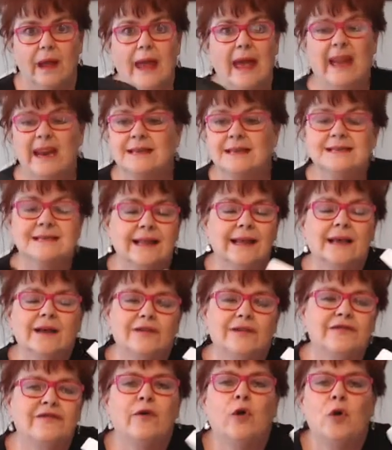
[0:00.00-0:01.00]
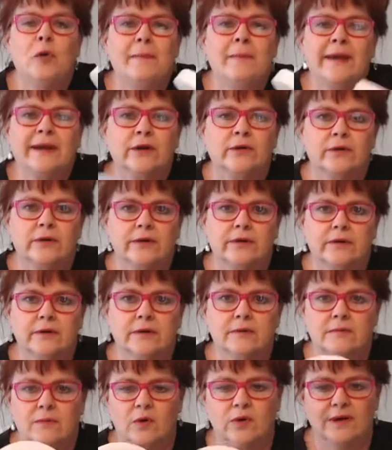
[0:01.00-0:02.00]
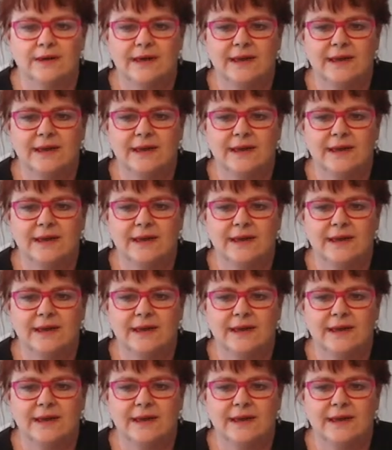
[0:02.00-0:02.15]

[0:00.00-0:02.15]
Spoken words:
and it's like a foam mirror, more or